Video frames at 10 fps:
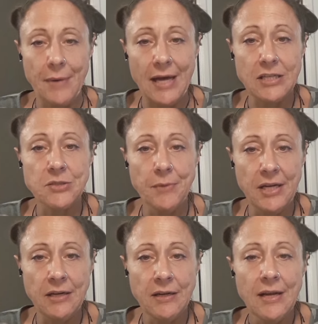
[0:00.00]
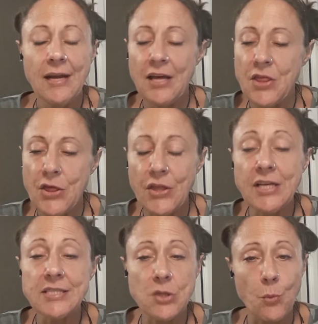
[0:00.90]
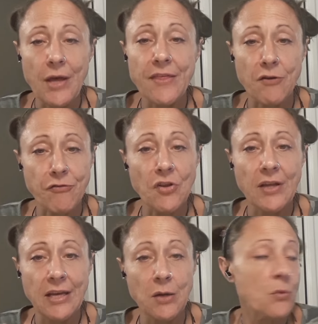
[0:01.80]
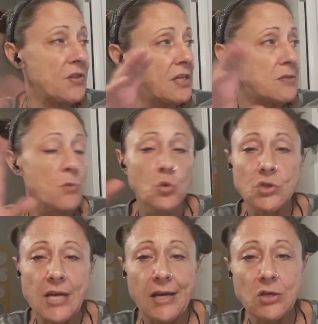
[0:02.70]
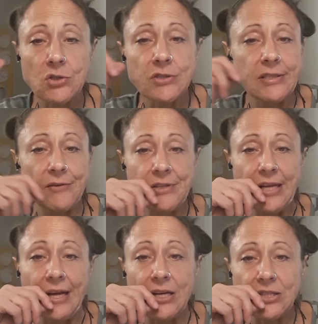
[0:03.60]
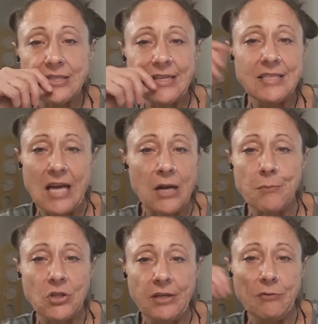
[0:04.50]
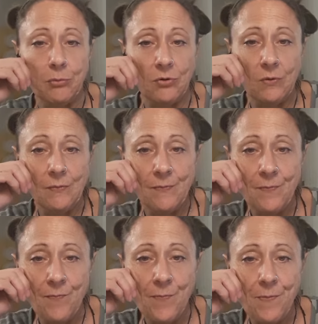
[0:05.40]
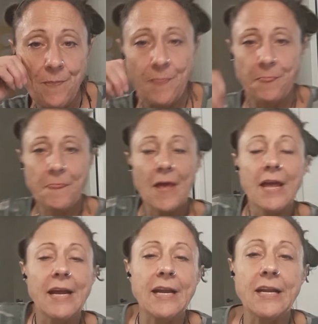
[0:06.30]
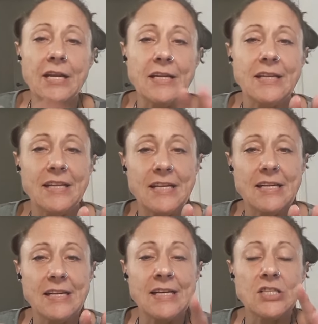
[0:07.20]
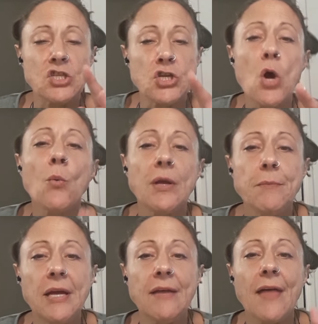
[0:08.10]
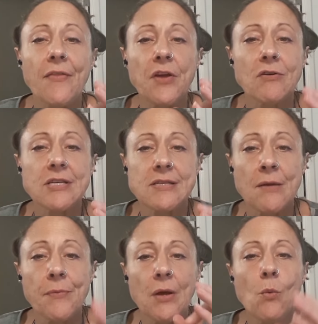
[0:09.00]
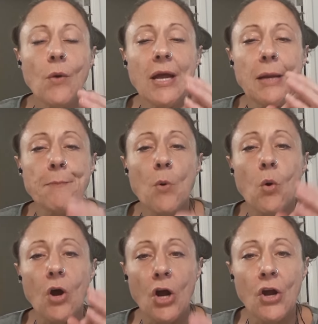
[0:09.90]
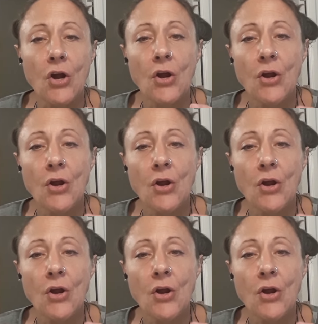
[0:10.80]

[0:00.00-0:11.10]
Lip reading: back to me. And the things, the way they're filling in with these moon cycles and everything else is unbelievable. And it's showing me that there is something way more.